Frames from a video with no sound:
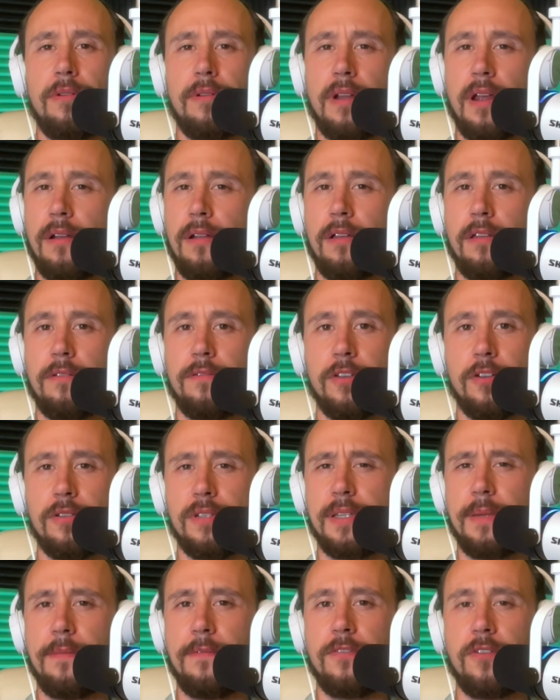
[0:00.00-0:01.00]
not all of you,
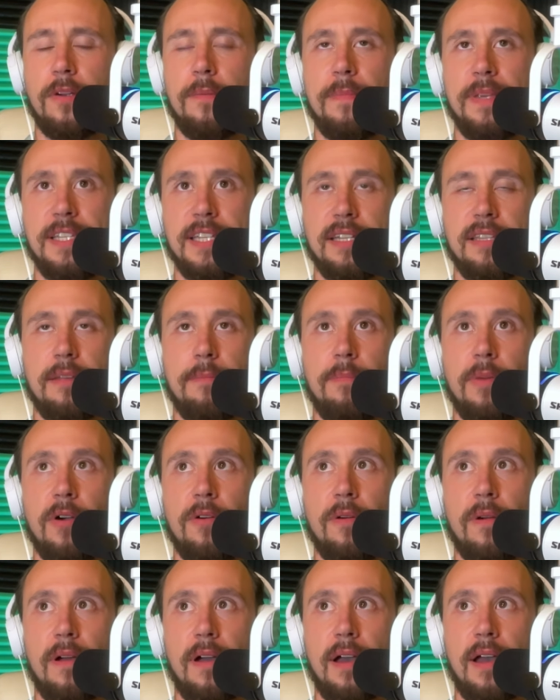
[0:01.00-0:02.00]
some of you are missing the
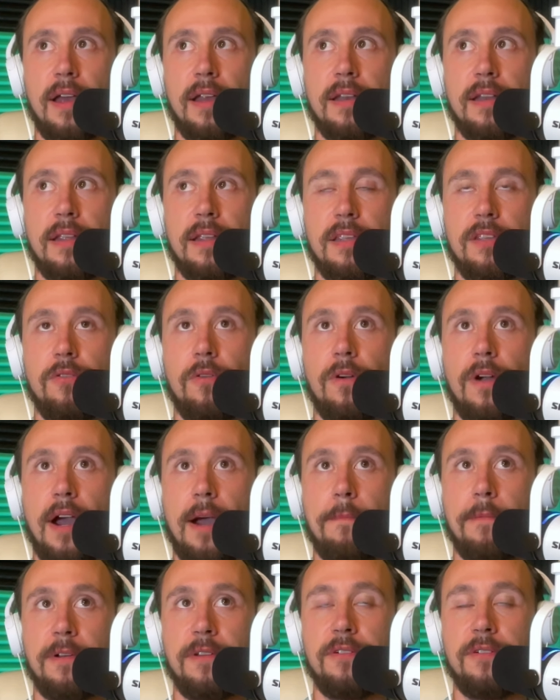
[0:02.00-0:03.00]
boat on your
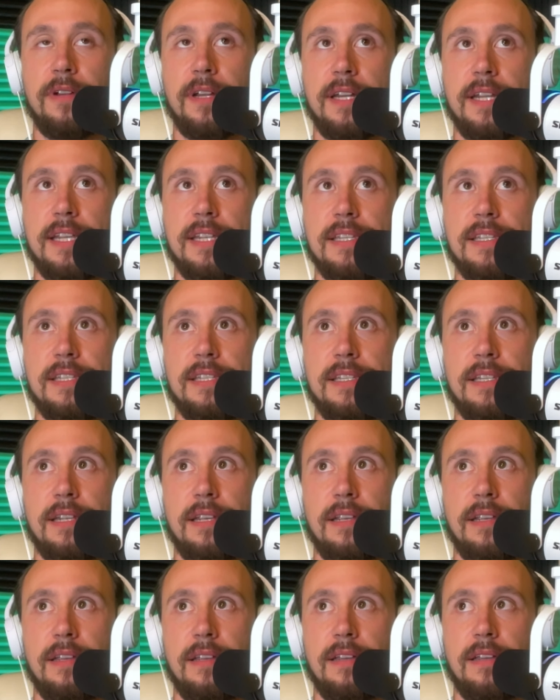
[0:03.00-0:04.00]
opportunities
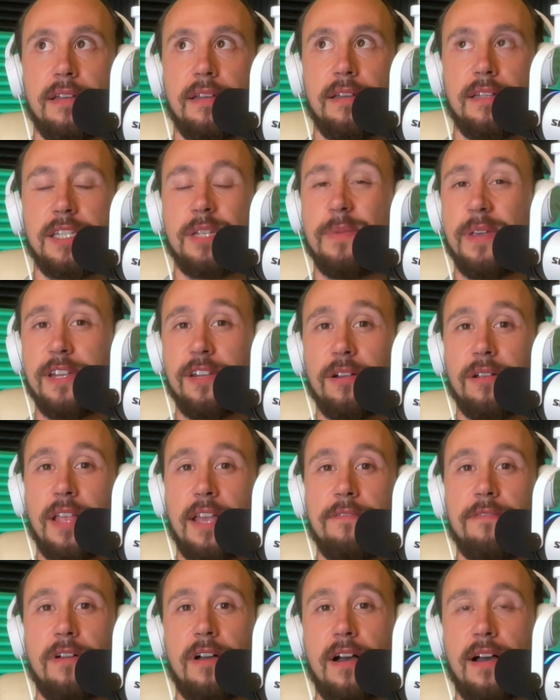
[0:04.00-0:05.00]
to make your
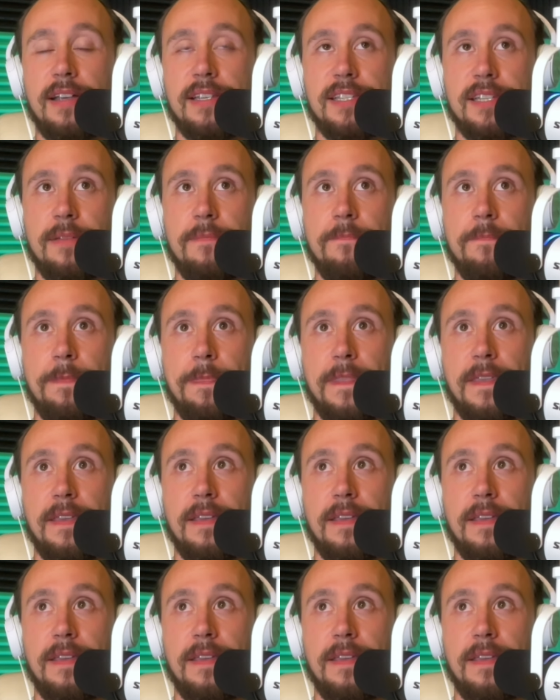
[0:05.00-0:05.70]
life awesome,